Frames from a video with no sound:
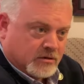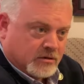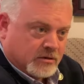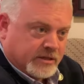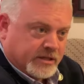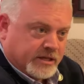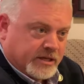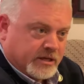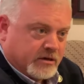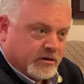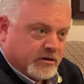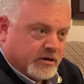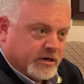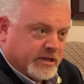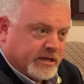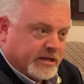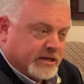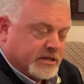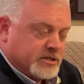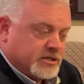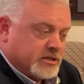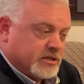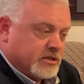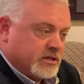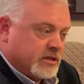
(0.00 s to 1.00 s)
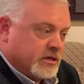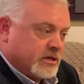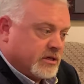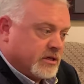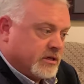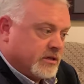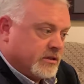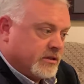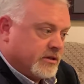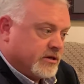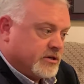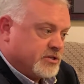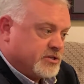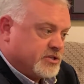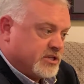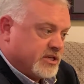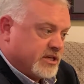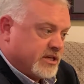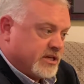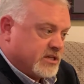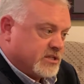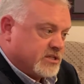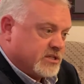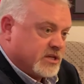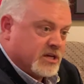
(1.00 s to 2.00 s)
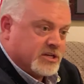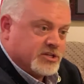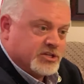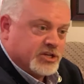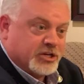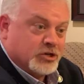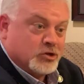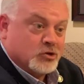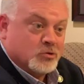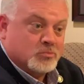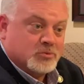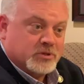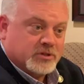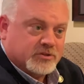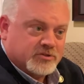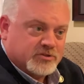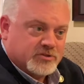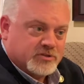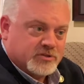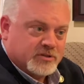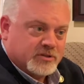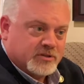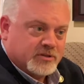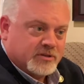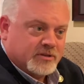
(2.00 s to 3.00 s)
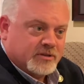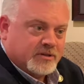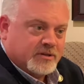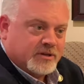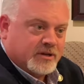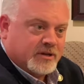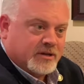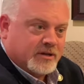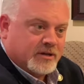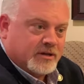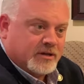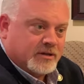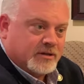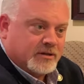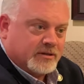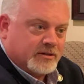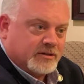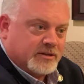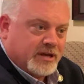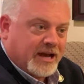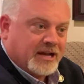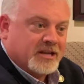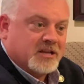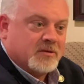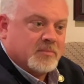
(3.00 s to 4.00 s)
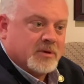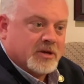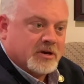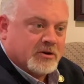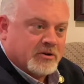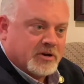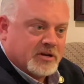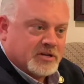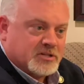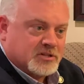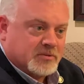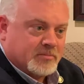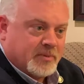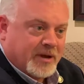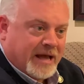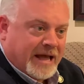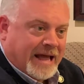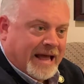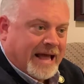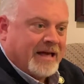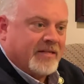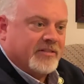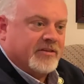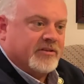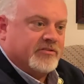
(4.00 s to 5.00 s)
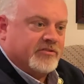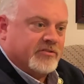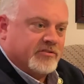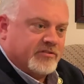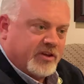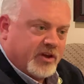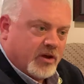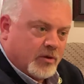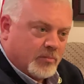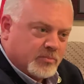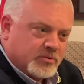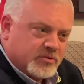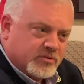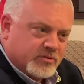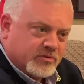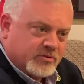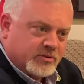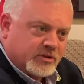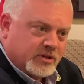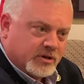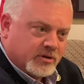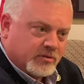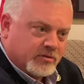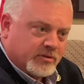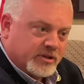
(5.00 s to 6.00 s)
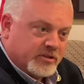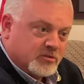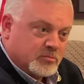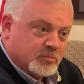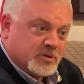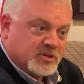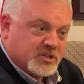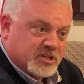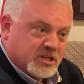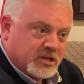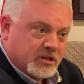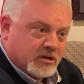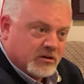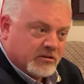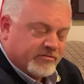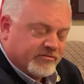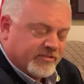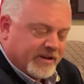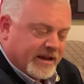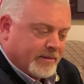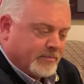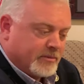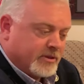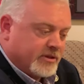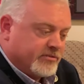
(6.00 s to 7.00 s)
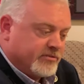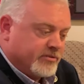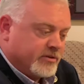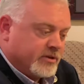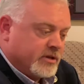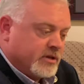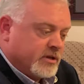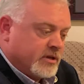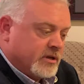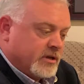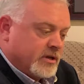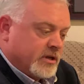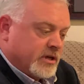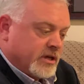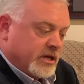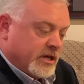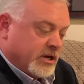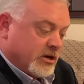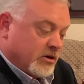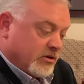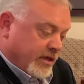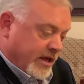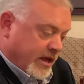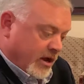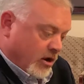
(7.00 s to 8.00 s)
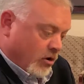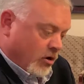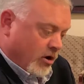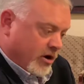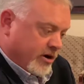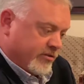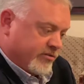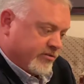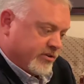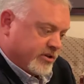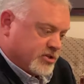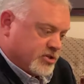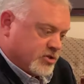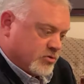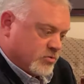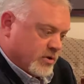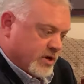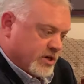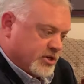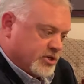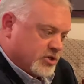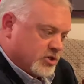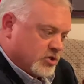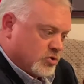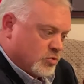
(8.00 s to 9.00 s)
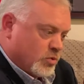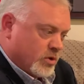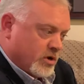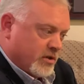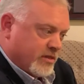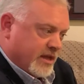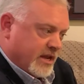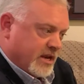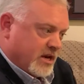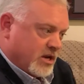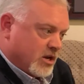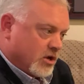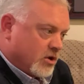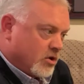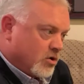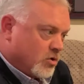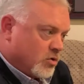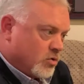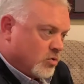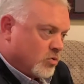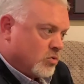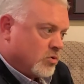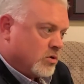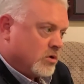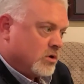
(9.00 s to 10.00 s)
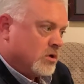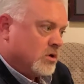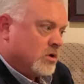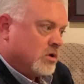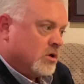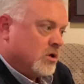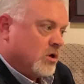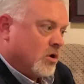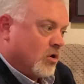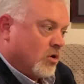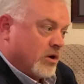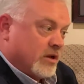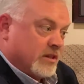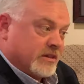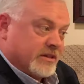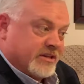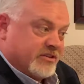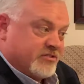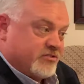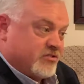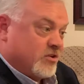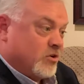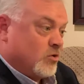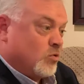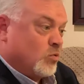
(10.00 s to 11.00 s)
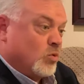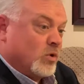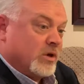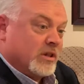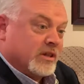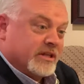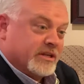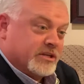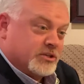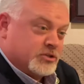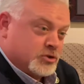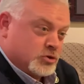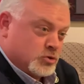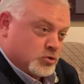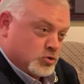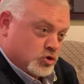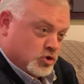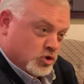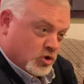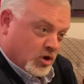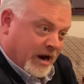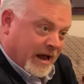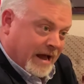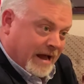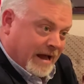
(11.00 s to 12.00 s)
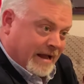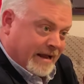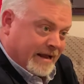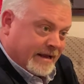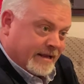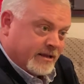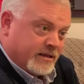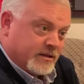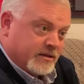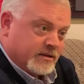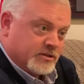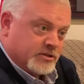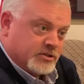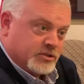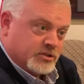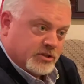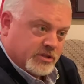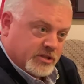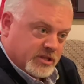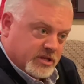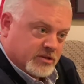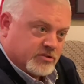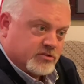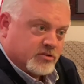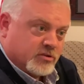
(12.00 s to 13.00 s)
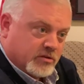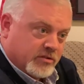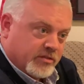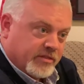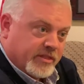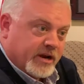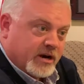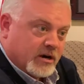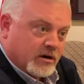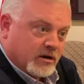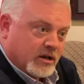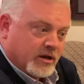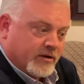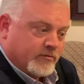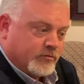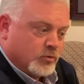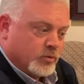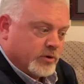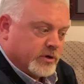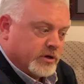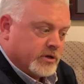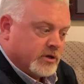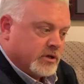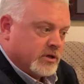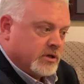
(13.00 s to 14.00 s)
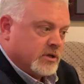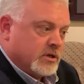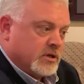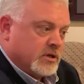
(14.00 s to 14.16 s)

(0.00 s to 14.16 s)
on the internet, they're seeing Sanjay Gupta's documentaries about how this has helped these particular families. Here they are in a situation to where they know, or at least they're willing to try this on their loved one.